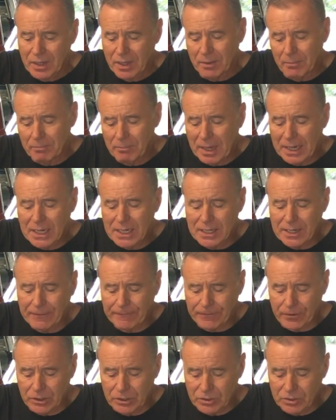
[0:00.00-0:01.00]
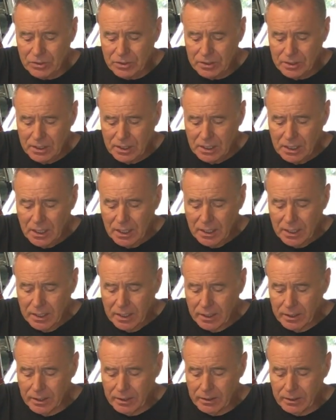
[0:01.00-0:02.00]
make a difference.
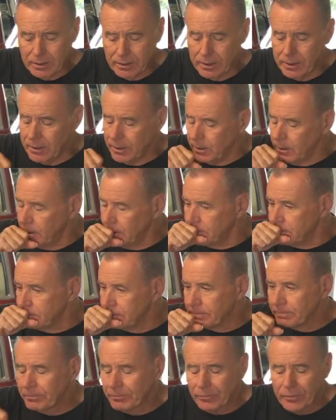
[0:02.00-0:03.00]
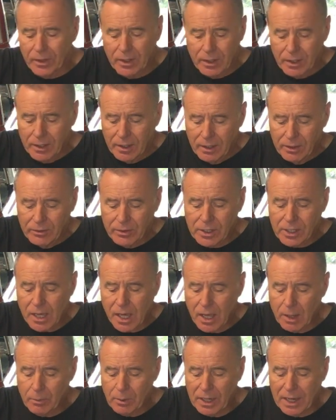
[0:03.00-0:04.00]
The
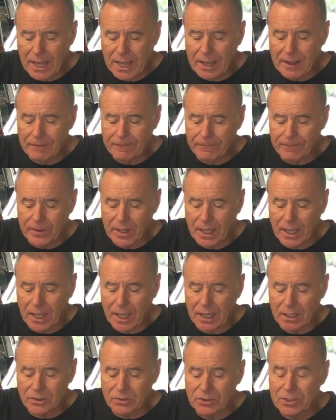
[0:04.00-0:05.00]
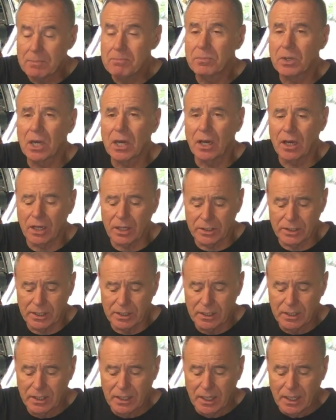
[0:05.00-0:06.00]
car will have a SIM card
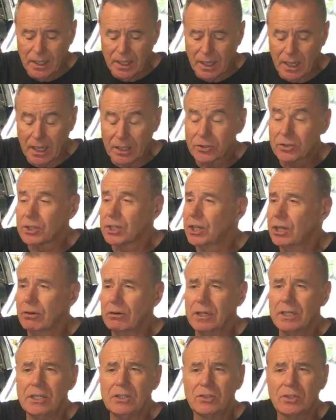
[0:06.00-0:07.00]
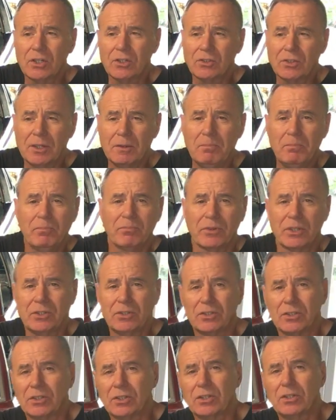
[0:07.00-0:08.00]
security system.
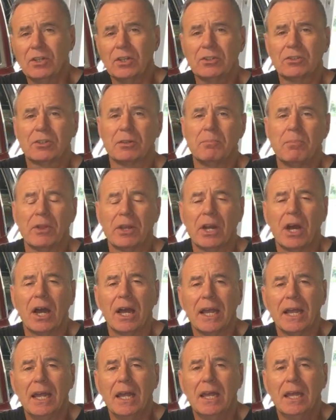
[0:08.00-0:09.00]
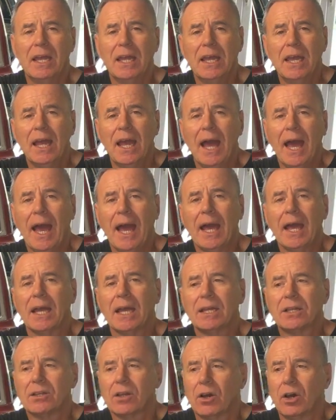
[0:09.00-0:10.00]
This is a system that I
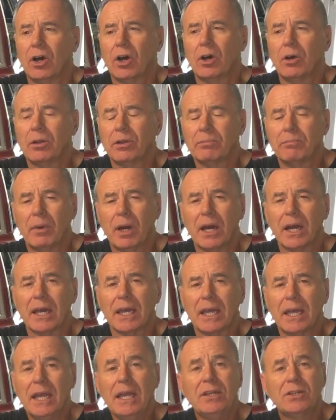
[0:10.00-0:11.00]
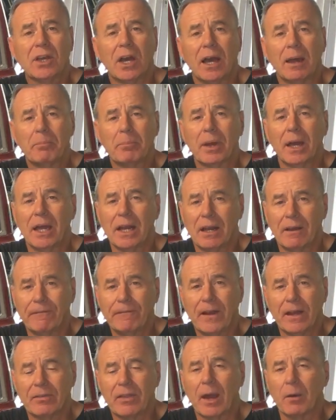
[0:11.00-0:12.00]
had on my E-Type, and I
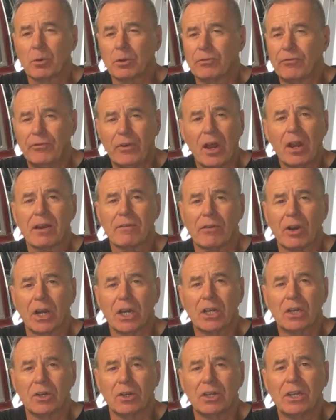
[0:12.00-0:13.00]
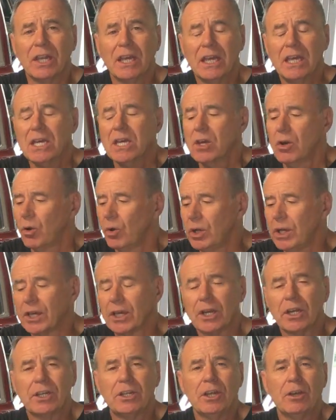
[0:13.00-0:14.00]
found that was very, very good. All you got
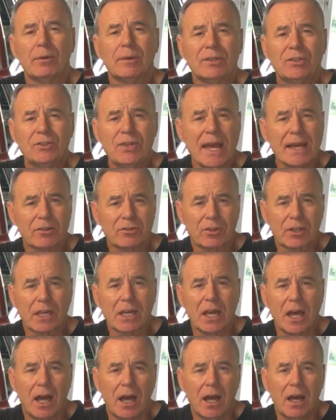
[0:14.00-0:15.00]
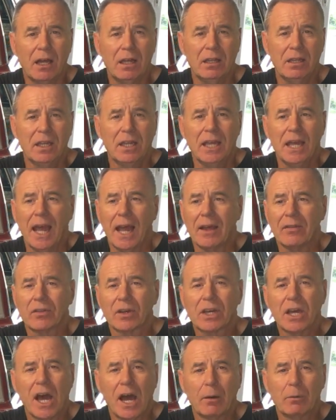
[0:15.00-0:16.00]
to do is text the car, and the
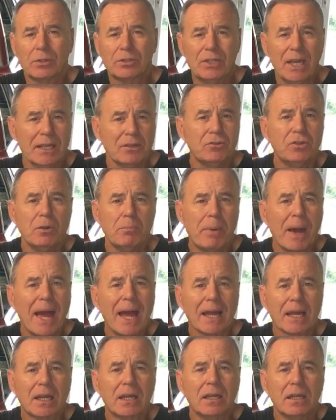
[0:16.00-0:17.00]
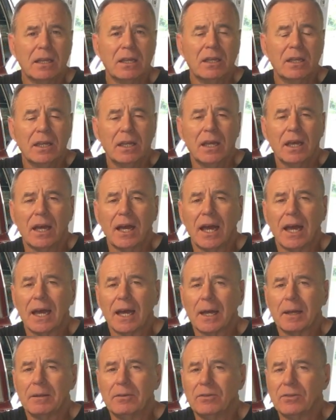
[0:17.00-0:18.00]
car will text you back,
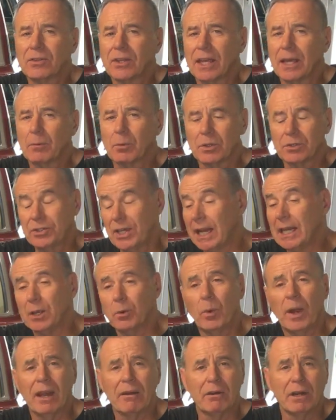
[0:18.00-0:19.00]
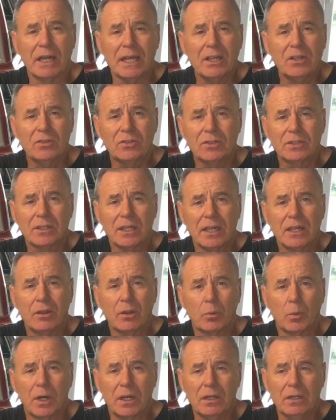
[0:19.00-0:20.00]
and it will tell you where it is in the
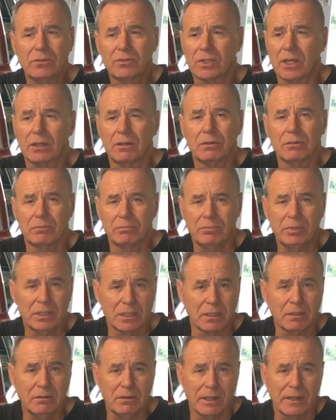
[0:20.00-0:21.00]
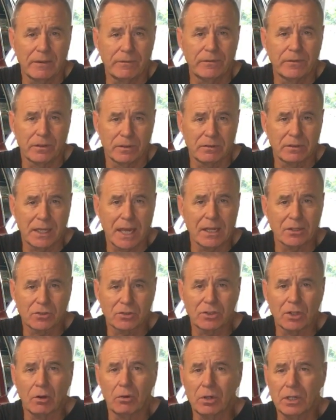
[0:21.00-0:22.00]
world. So, you know, if it gets
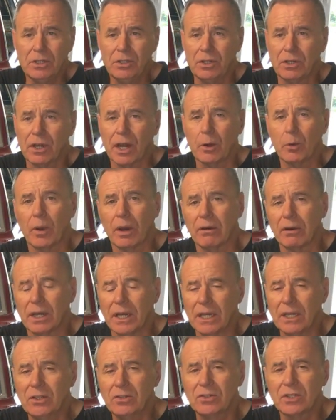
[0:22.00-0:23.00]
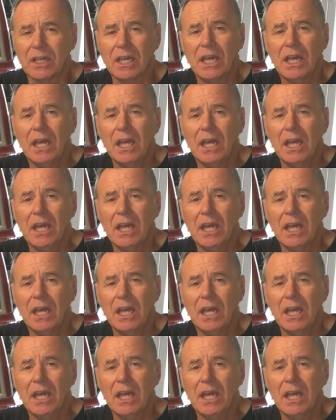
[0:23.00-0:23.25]
stolen, you know where it is.